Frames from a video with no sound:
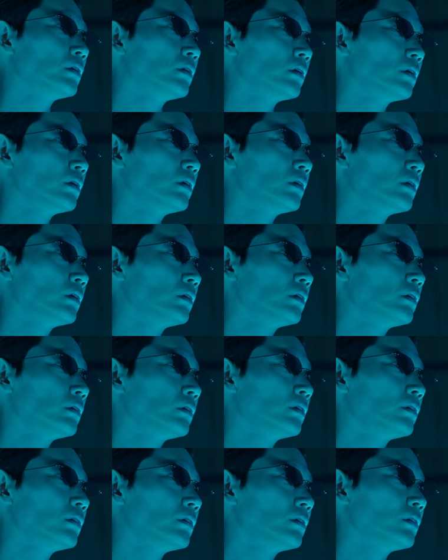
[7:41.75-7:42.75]
one of
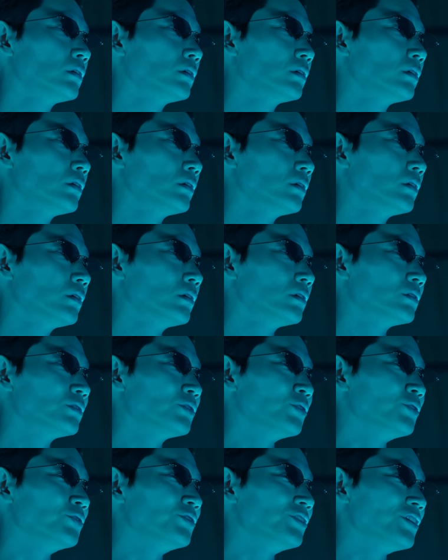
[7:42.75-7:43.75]
the
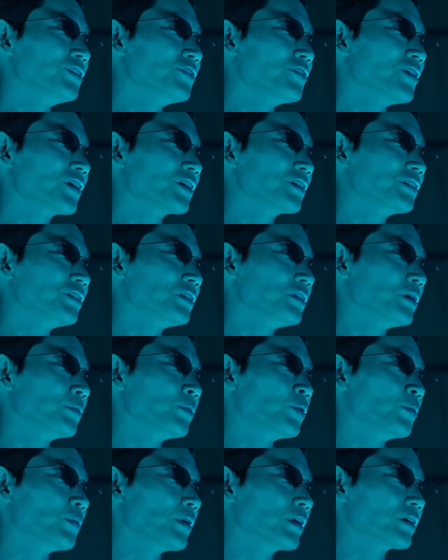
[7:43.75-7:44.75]
iconic villains of the
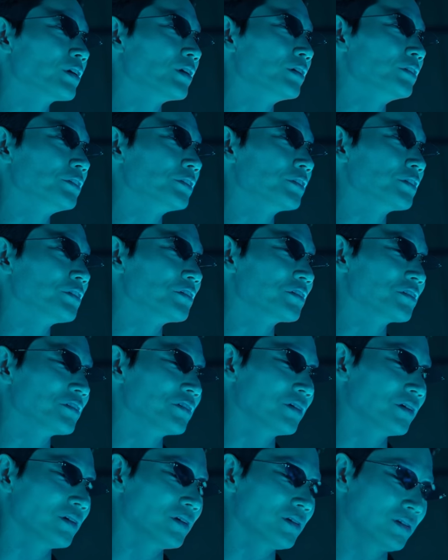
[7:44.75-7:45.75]
series,
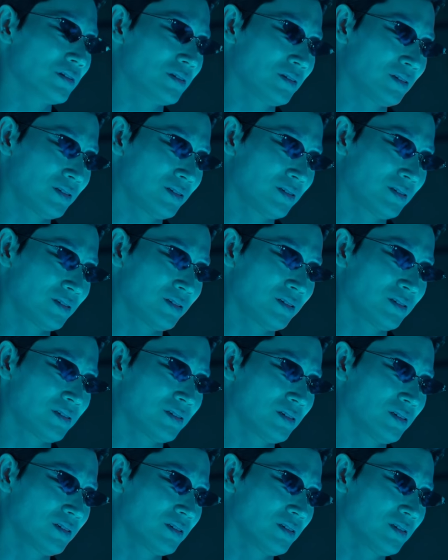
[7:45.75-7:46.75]
Toguro, and
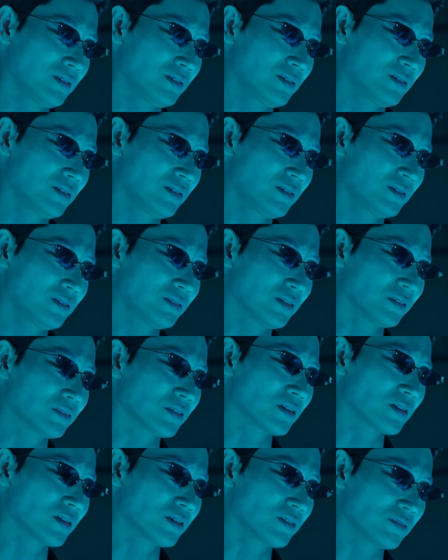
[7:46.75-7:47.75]
specifically
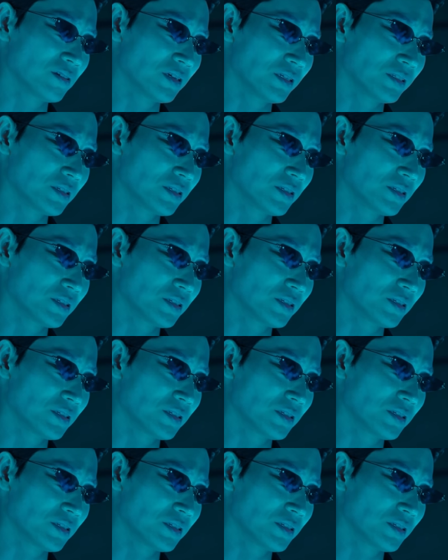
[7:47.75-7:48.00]
younger